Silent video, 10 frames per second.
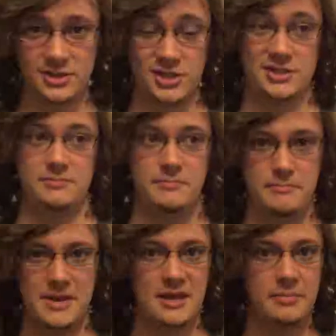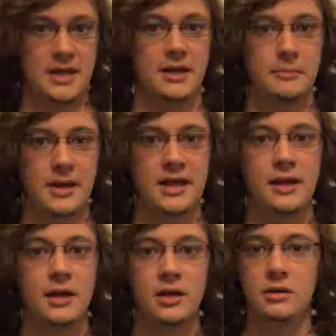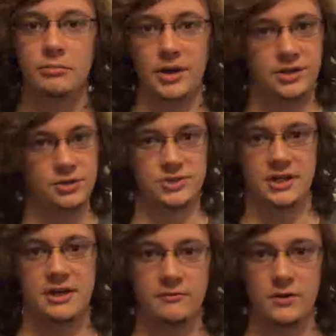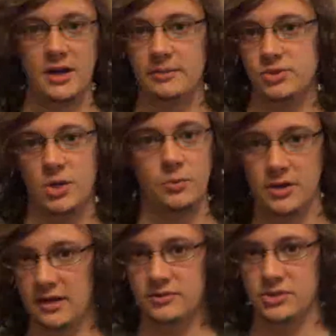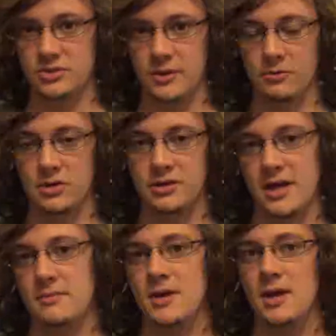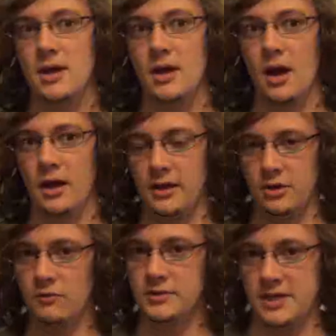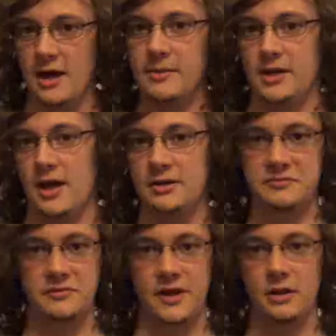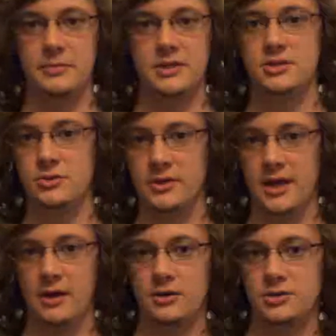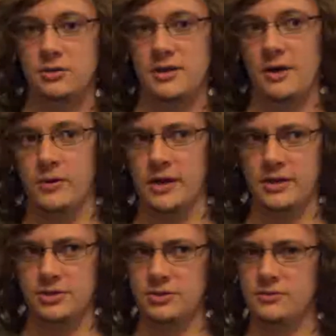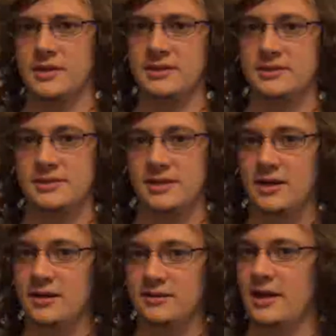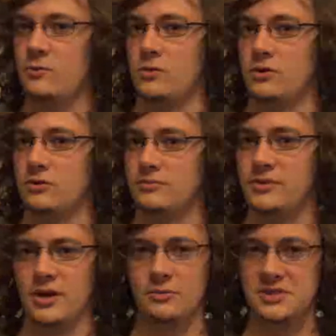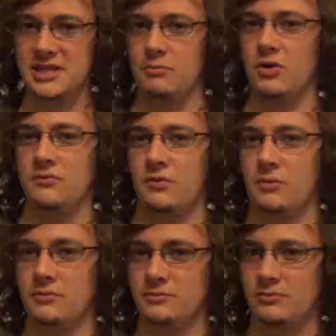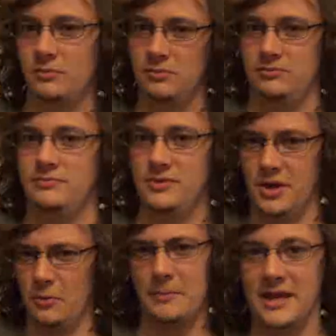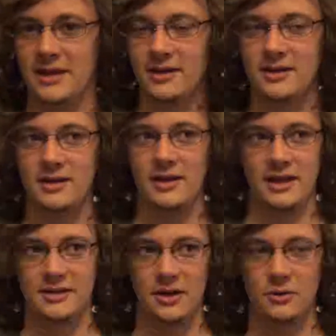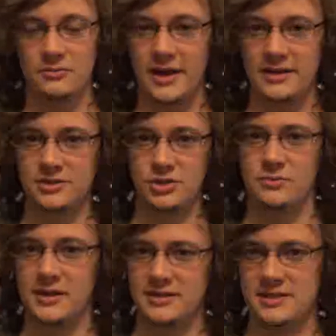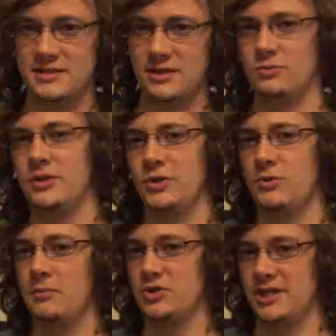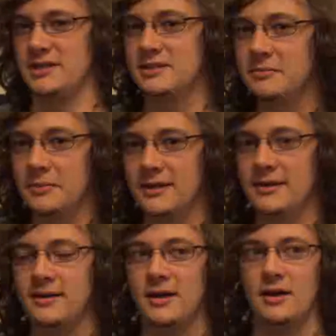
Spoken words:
just me being me, but using a different name so I wouldn't have to use my real name. And over time, it kind of developed into a character. That way I could do things that were, separate from, me. And, I could do things that didn't really represent me